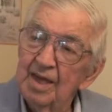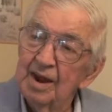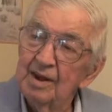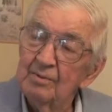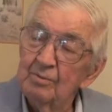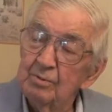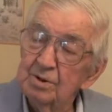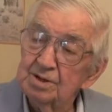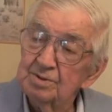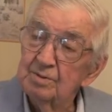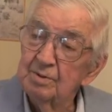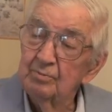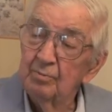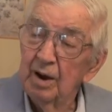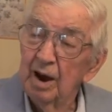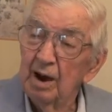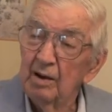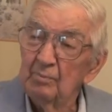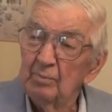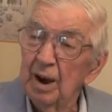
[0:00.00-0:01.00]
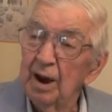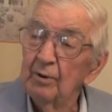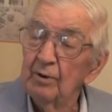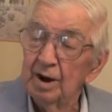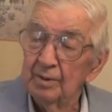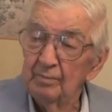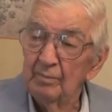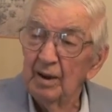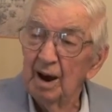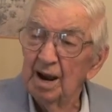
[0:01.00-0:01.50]
Then it was
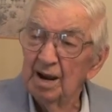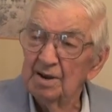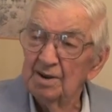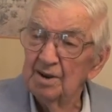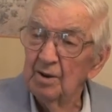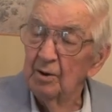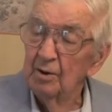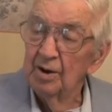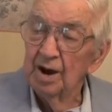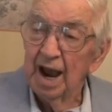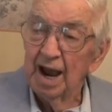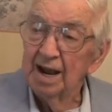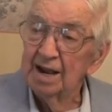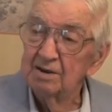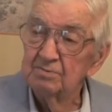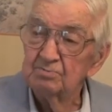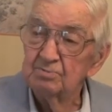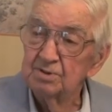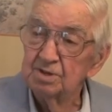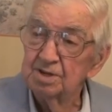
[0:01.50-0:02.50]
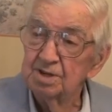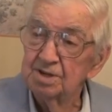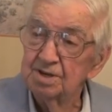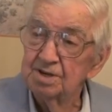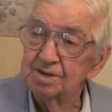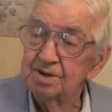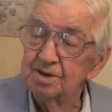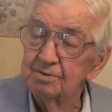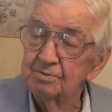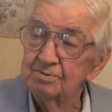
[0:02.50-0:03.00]
apparently my turn, I guess, was
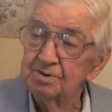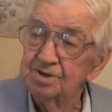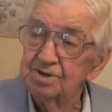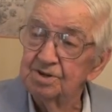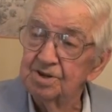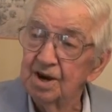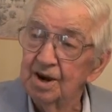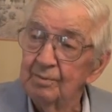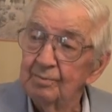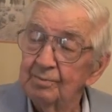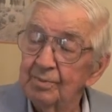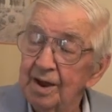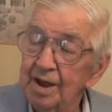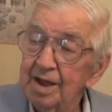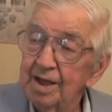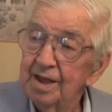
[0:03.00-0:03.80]
to jump.